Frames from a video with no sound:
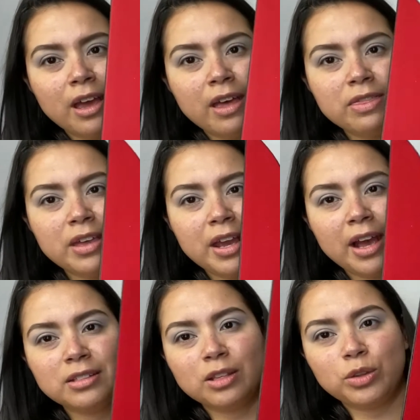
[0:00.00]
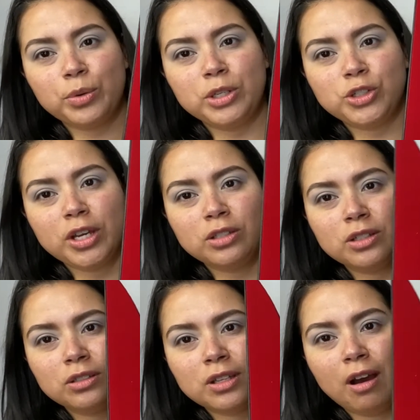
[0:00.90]
And then it has the three shades
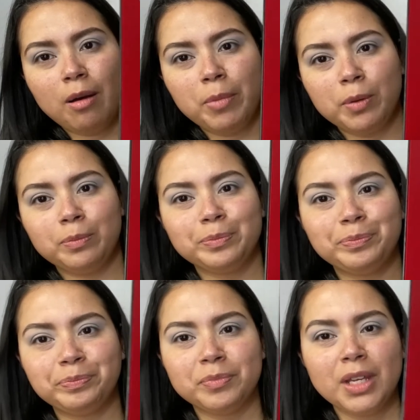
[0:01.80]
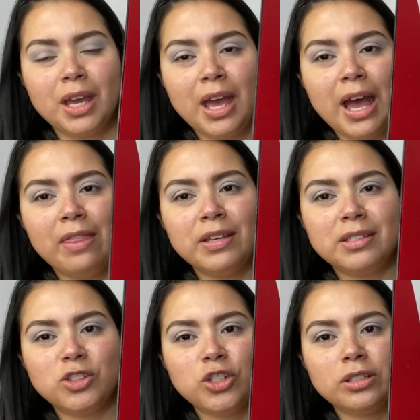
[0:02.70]
on top. And
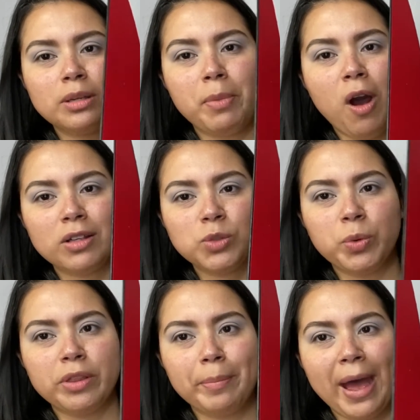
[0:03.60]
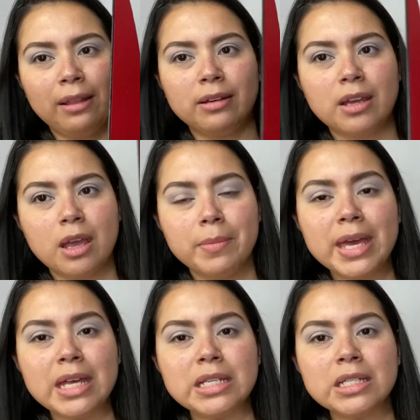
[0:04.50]
this is just the box where the palette came
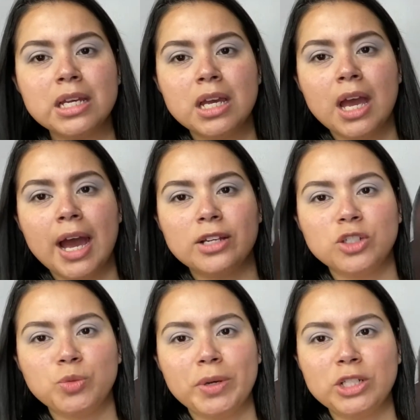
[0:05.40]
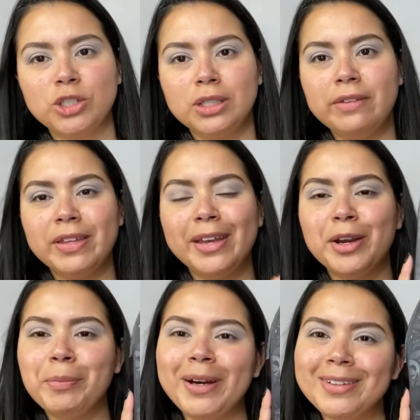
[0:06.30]
in. I just wanted to leave it
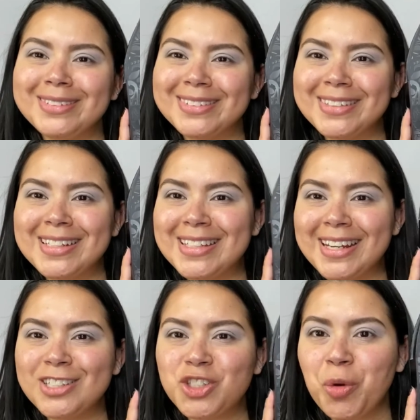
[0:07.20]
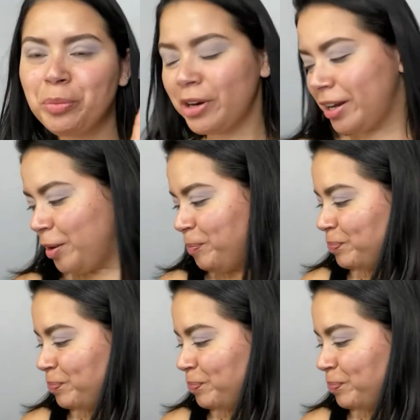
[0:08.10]
there, but isn't it so pretty?